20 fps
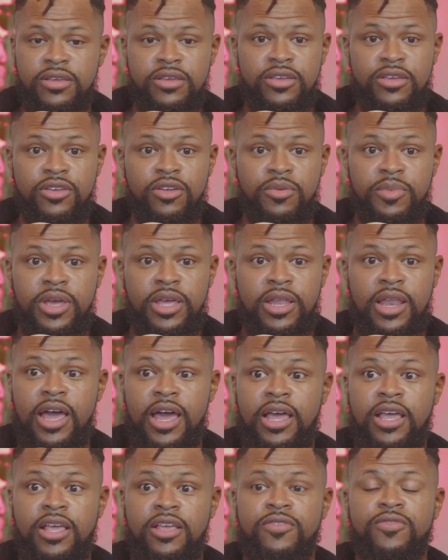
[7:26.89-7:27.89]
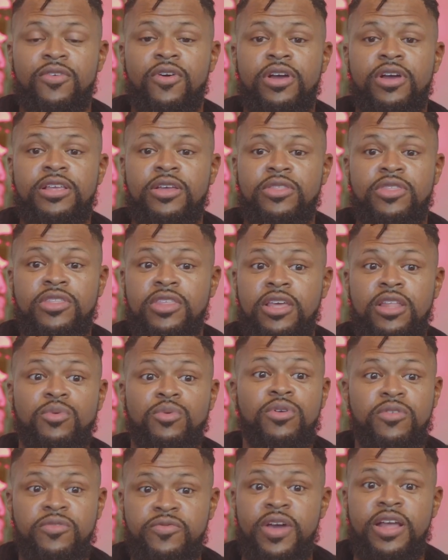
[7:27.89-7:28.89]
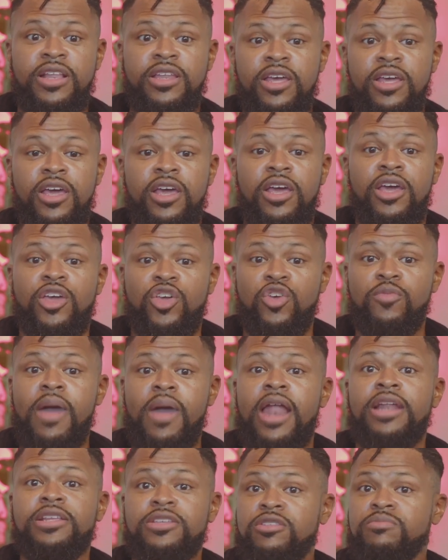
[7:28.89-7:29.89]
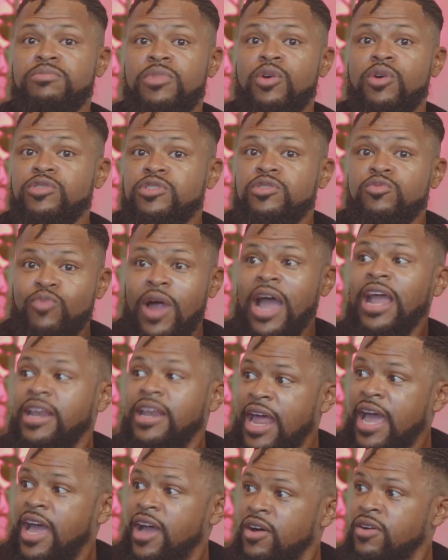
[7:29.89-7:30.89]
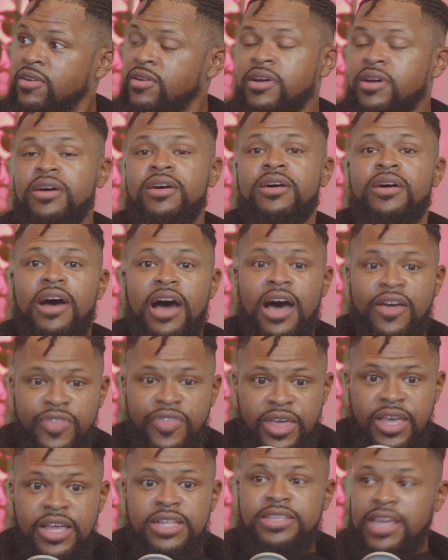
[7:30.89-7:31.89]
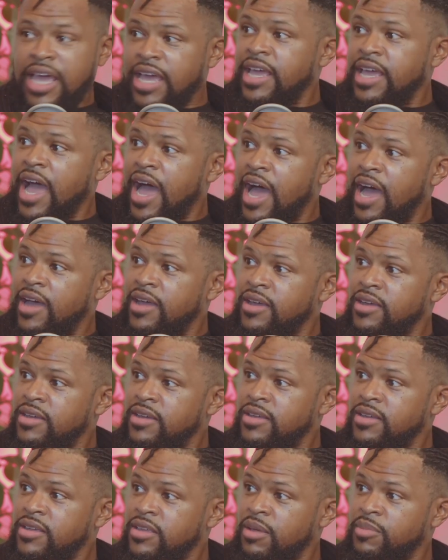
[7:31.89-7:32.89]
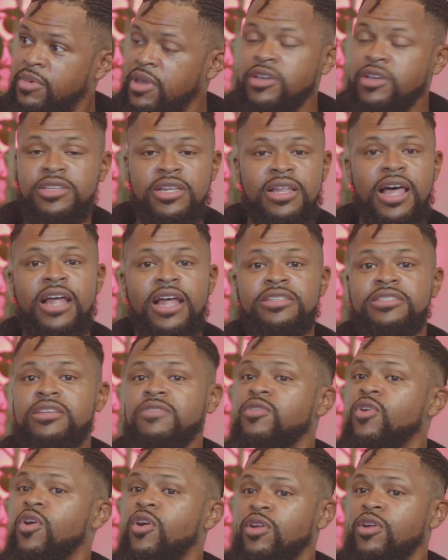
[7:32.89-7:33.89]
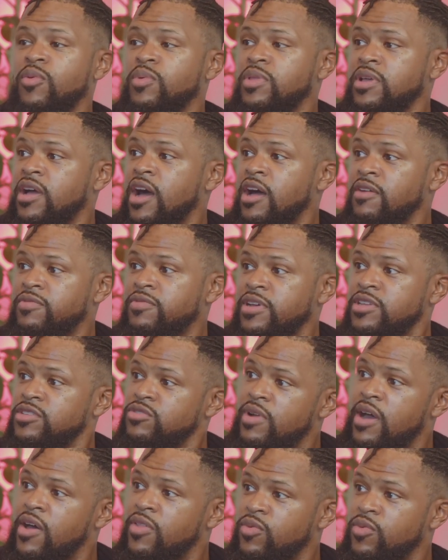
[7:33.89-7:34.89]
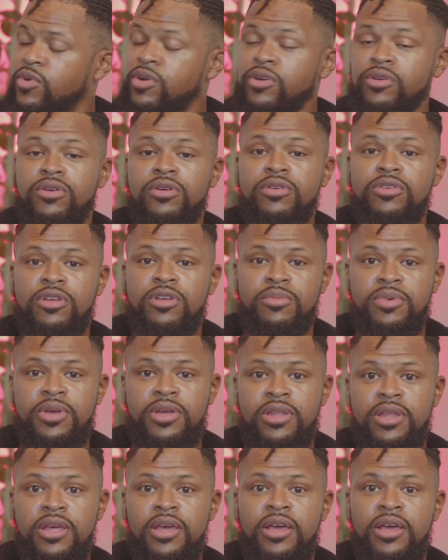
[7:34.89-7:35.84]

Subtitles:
You know what I mean? Like as far as the thing that will affect humanity the most right now, I think it's AI. You know what I mean? There's a lot of stuff going on with the conflicts around the world. You know what I mean?